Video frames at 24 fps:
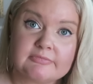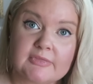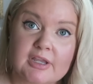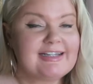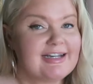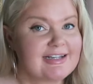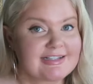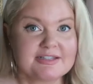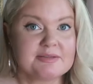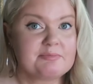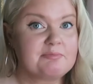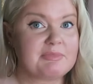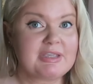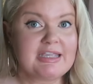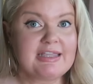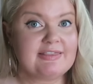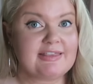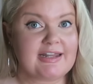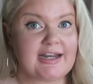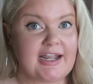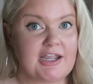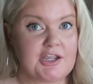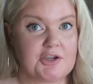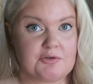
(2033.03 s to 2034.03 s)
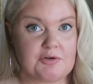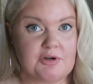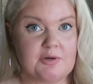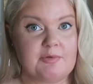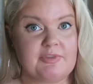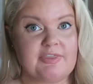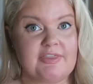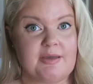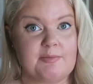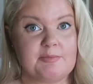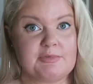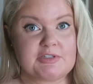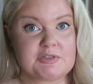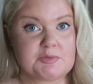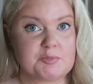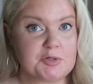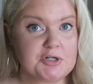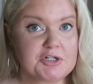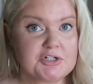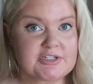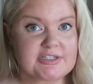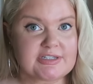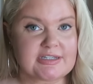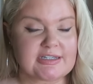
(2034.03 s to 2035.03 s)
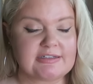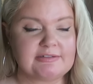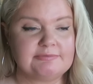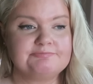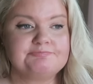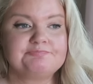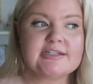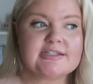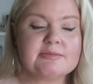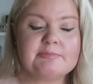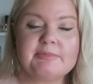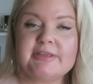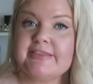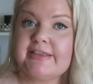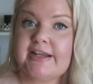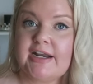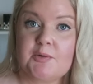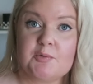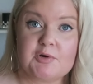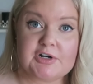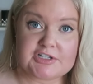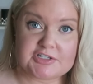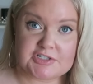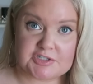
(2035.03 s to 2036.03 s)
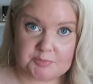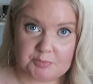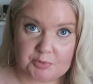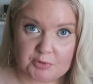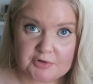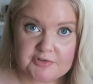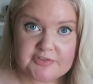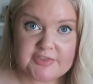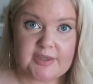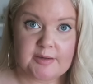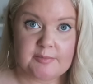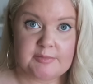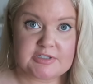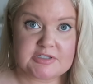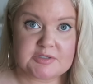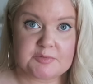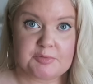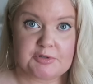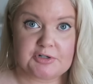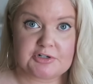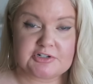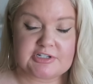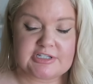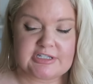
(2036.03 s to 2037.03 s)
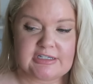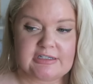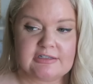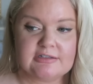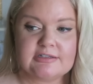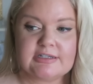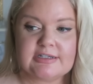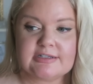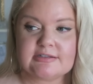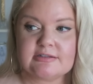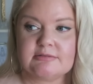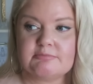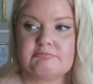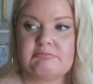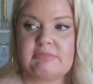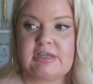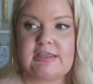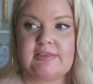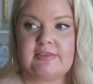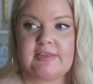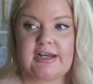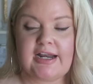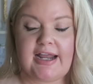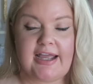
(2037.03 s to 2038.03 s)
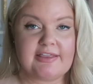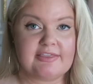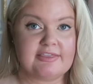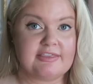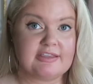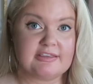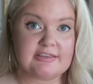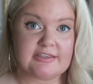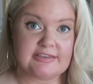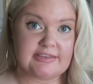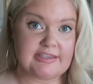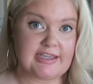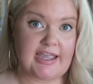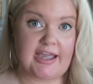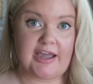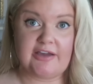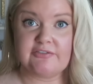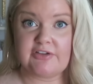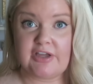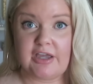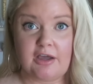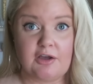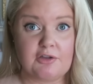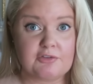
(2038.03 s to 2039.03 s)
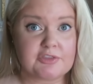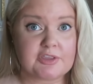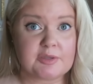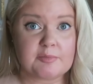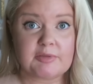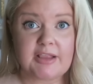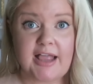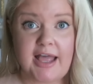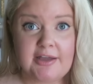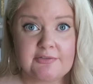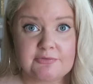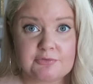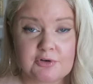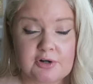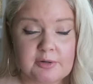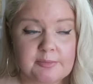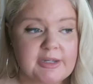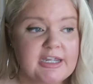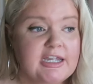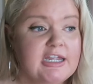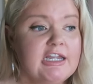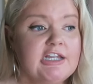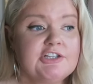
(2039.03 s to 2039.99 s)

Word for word: Doesn't mean that I agree with them as a person, doesn't mean that I want to support them as a person, doesn't mean that I think that they have a healthy platform.